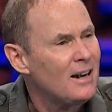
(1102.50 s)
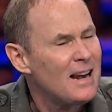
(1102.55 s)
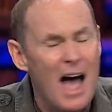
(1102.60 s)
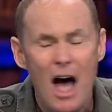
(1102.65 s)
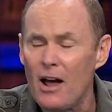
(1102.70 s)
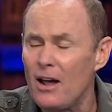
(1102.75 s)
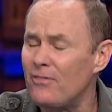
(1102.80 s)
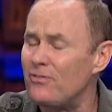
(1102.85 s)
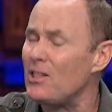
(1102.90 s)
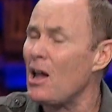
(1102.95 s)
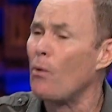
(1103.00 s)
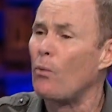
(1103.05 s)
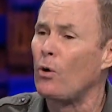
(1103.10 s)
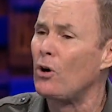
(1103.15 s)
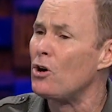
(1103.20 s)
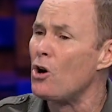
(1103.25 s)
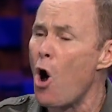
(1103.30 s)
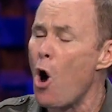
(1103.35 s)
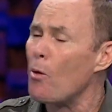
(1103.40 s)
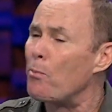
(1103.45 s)
Now, if there
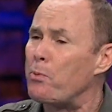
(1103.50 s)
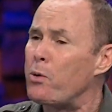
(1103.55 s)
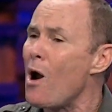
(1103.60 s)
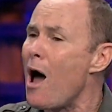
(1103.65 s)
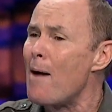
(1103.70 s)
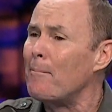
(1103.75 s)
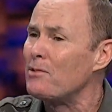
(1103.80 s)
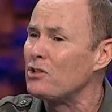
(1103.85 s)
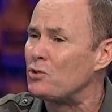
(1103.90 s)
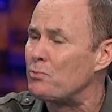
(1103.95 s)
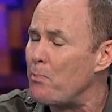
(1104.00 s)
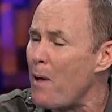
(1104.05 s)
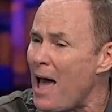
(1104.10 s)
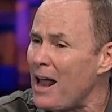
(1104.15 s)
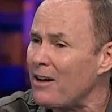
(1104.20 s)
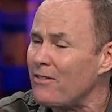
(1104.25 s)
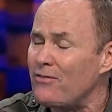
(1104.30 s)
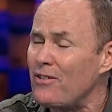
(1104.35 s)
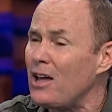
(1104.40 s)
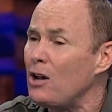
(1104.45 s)
were no promised
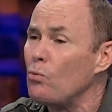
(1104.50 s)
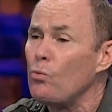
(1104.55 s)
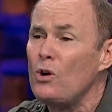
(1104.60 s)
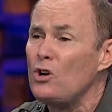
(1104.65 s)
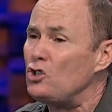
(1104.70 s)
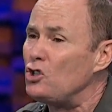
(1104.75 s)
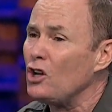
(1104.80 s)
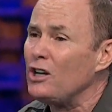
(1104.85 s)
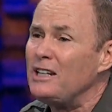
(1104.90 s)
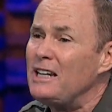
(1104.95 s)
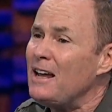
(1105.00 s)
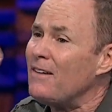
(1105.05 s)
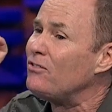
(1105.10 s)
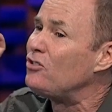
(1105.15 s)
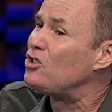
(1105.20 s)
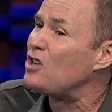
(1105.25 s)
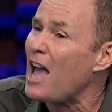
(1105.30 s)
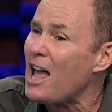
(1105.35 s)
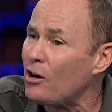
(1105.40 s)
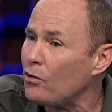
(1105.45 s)
benefit, we should
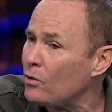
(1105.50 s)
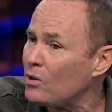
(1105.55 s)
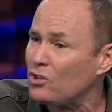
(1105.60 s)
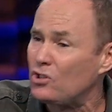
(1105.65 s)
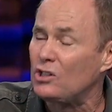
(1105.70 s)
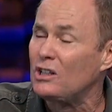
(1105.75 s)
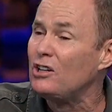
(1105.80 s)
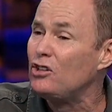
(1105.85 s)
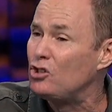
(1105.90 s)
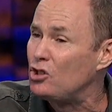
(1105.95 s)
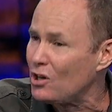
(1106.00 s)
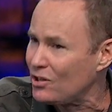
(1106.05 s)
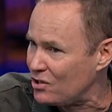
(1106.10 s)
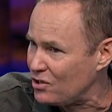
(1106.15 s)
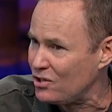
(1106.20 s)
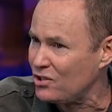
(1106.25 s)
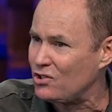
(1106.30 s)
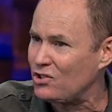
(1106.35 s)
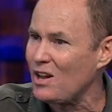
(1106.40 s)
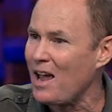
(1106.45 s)
give generously
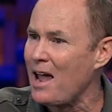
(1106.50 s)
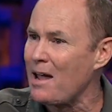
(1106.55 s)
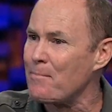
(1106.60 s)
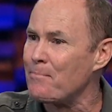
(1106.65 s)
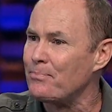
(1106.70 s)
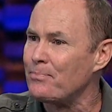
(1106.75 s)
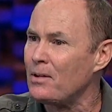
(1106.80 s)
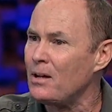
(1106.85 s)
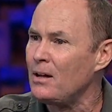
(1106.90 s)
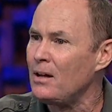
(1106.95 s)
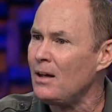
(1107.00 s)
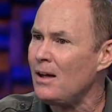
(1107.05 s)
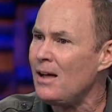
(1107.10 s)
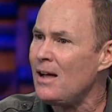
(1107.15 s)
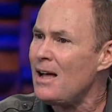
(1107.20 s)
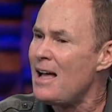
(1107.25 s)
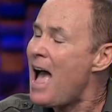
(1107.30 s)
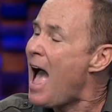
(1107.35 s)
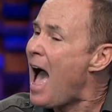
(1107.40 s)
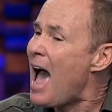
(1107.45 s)
just the same.
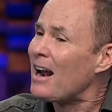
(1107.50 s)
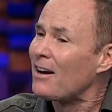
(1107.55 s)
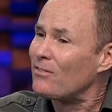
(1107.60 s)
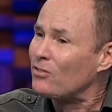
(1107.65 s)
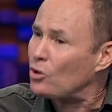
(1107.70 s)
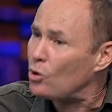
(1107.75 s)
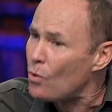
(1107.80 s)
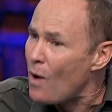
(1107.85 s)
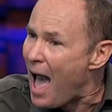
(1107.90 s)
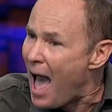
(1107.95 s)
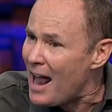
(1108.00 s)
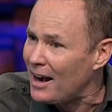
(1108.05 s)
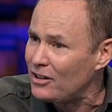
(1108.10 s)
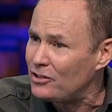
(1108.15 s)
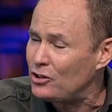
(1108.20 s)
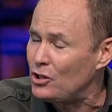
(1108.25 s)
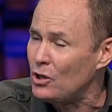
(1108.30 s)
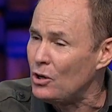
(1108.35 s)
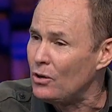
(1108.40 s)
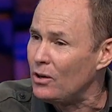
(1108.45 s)
Out of
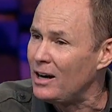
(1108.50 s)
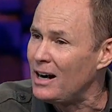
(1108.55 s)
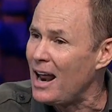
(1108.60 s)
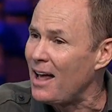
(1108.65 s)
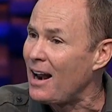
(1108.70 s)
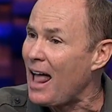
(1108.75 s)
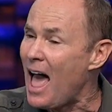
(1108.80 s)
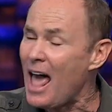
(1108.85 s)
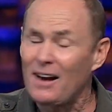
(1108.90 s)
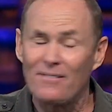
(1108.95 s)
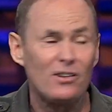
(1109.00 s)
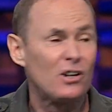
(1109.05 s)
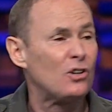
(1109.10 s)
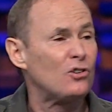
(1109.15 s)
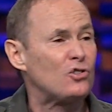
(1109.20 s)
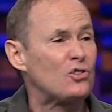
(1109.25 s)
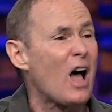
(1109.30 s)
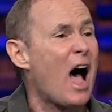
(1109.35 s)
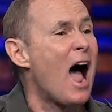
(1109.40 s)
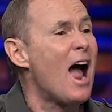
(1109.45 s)
gratitude and out of a
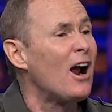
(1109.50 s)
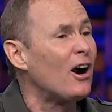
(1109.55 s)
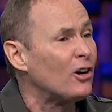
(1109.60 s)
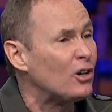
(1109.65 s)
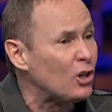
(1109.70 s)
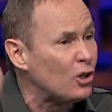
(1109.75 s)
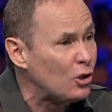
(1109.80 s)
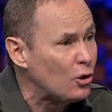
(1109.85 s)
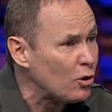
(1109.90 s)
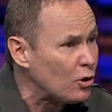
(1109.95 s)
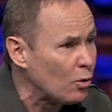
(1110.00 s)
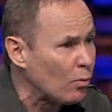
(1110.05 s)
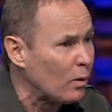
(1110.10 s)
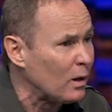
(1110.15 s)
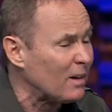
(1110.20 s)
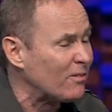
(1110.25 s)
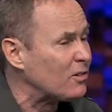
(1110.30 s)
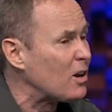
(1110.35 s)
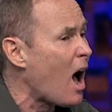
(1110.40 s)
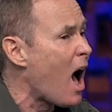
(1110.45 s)
desire to do the
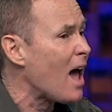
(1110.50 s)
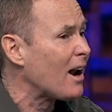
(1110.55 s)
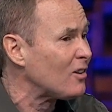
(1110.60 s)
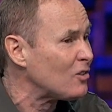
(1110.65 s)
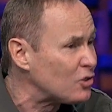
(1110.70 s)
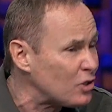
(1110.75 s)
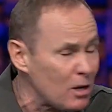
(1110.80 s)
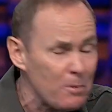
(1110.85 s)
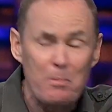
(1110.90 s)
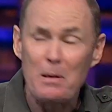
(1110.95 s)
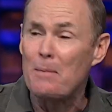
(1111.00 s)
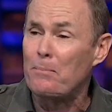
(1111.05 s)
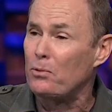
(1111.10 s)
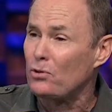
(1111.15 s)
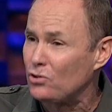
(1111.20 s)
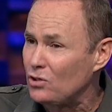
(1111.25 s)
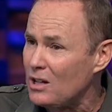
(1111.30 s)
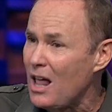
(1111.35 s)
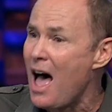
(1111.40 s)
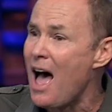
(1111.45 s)
will of God and see
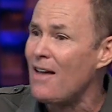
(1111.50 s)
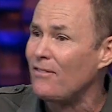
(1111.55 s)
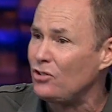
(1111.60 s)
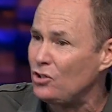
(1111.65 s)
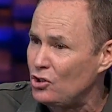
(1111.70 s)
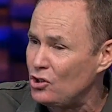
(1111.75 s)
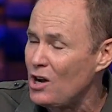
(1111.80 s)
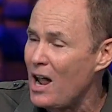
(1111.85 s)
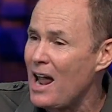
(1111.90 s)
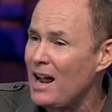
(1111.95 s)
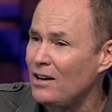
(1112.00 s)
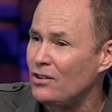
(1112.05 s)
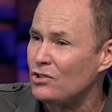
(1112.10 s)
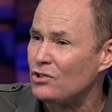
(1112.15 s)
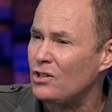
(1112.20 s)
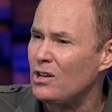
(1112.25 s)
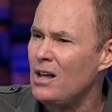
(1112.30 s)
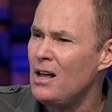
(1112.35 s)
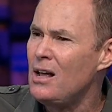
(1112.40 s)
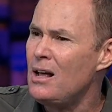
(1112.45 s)
people's lives
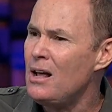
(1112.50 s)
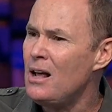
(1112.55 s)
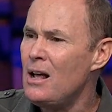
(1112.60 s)
changed.